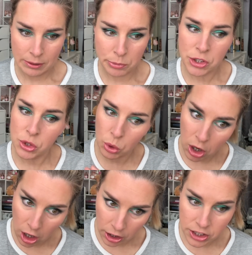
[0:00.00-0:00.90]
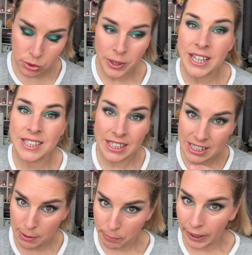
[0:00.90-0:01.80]
But it's so hard, it's so easy to
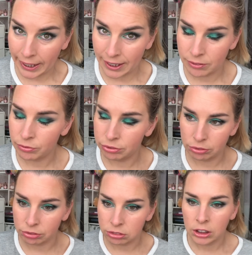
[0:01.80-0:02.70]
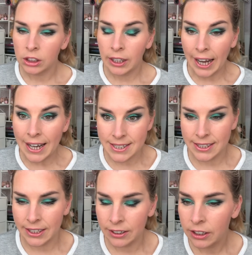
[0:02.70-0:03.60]
slip back in. Whew, I did
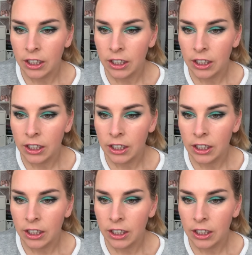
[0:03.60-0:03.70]
it.